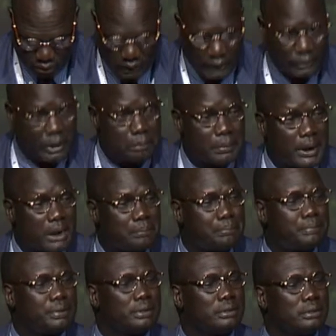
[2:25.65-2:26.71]
and the
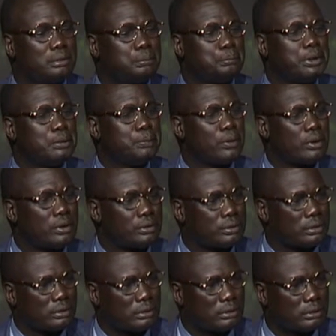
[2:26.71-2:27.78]
brave peoples,
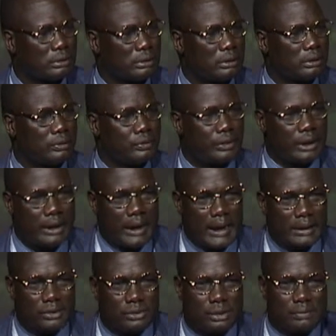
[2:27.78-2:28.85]
their
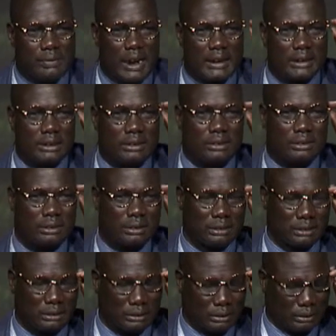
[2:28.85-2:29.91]
land is divided
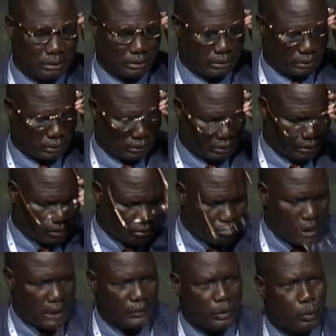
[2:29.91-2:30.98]

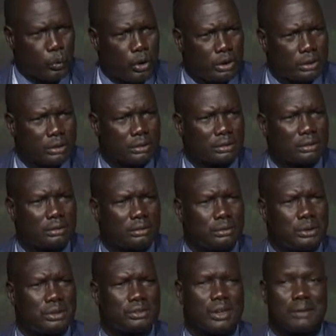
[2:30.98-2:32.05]
by the water,
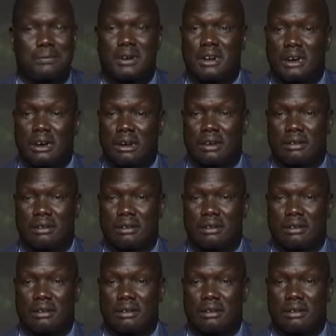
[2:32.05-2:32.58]
which is Upper Nile.